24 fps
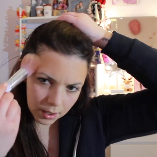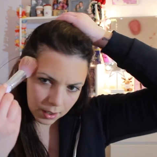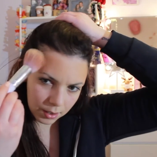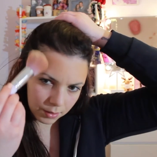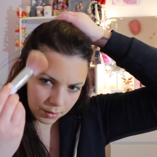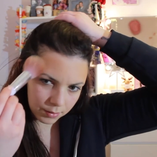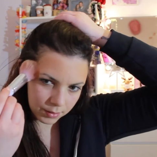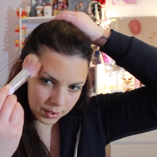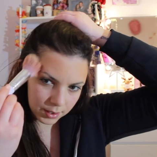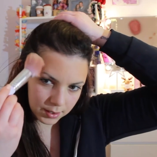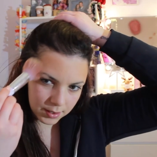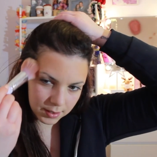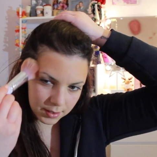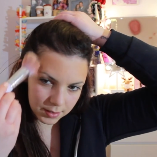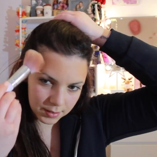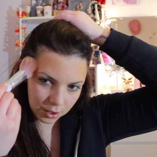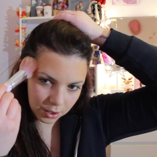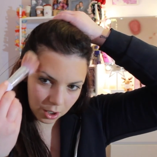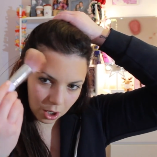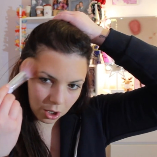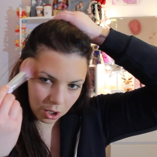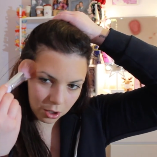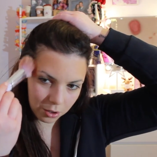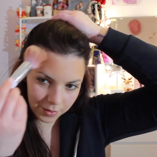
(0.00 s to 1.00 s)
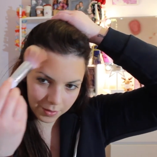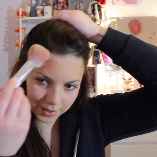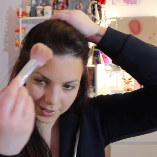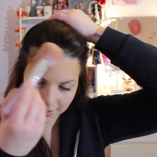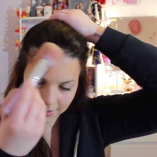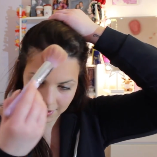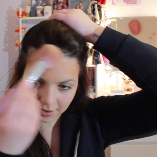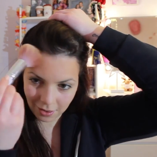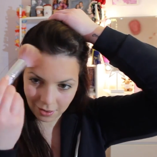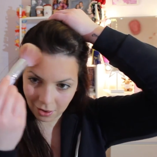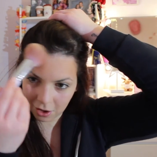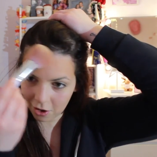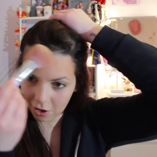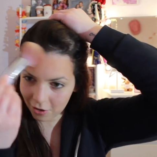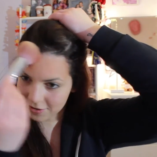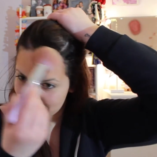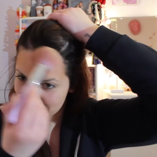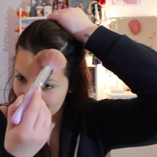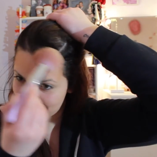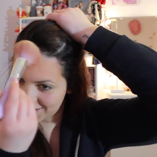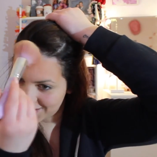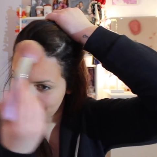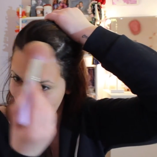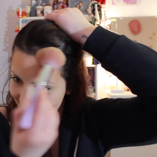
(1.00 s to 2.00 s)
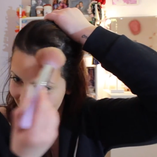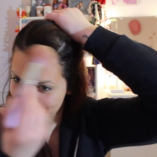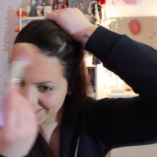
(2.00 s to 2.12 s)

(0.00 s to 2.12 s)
Oh, this is coloring a lot.